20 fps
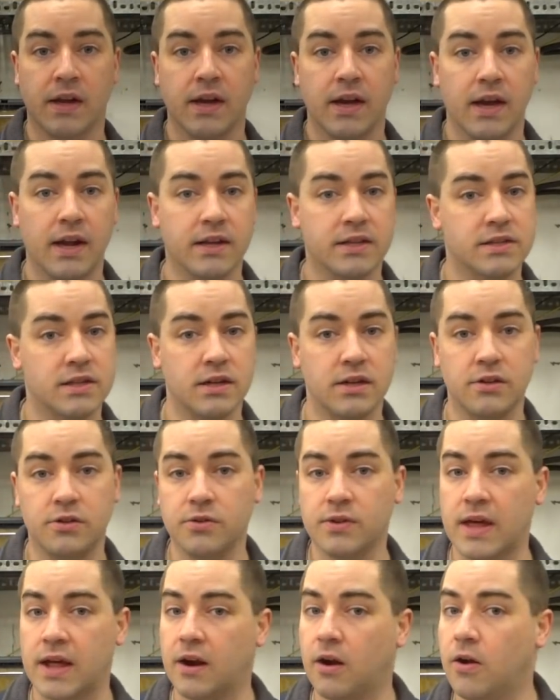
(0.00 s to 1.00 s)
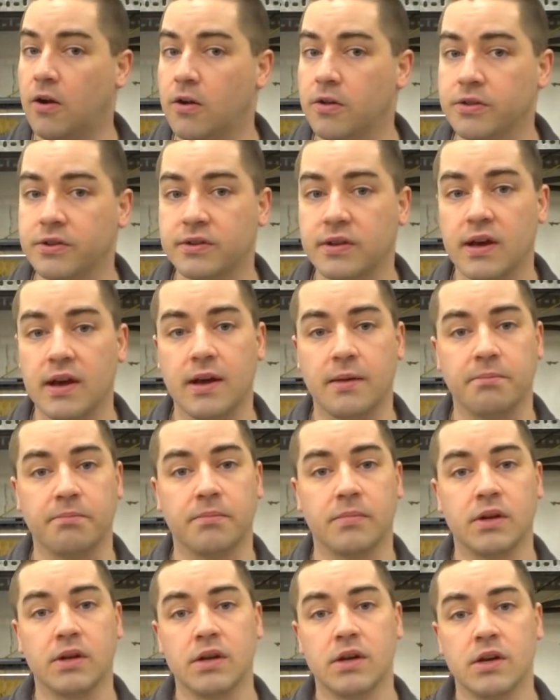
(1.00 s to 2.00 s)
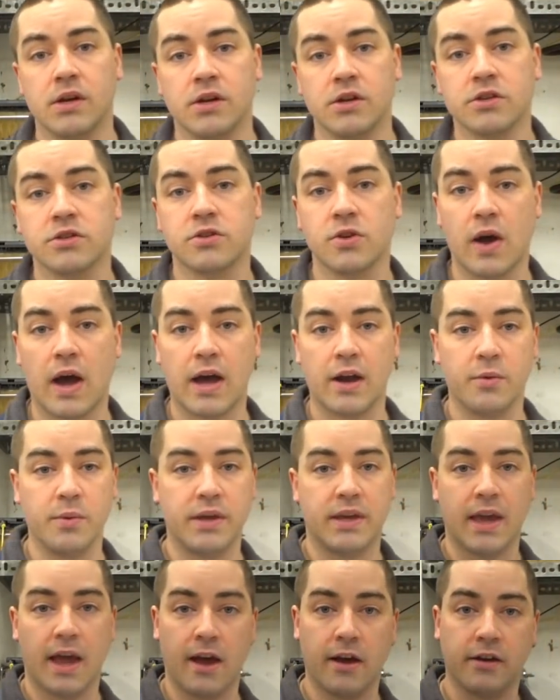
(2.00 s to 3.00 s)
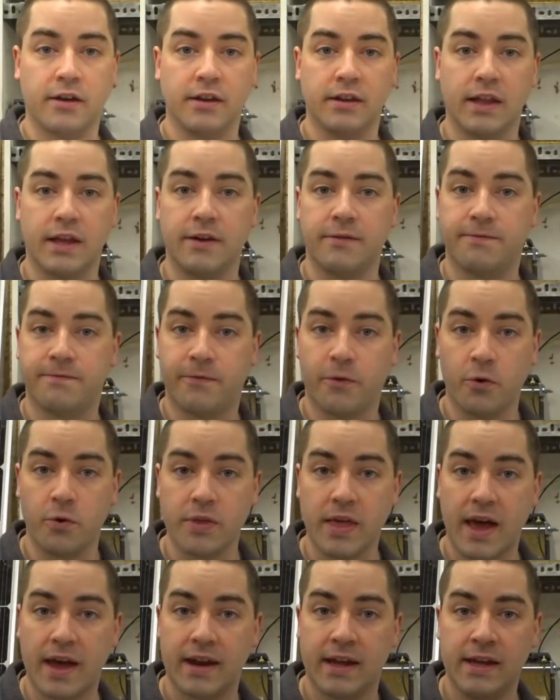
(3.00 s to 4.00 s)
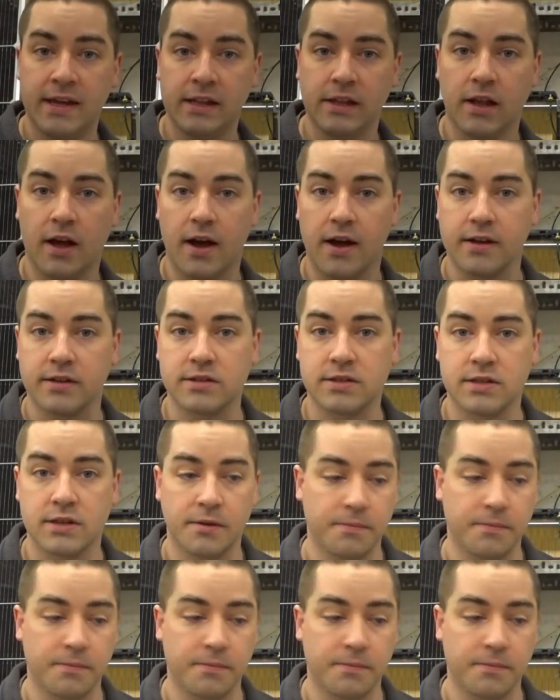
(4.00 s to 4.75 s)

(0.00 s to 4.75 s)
And it's gonna do that all the time. So how do we calculate for that heat loss?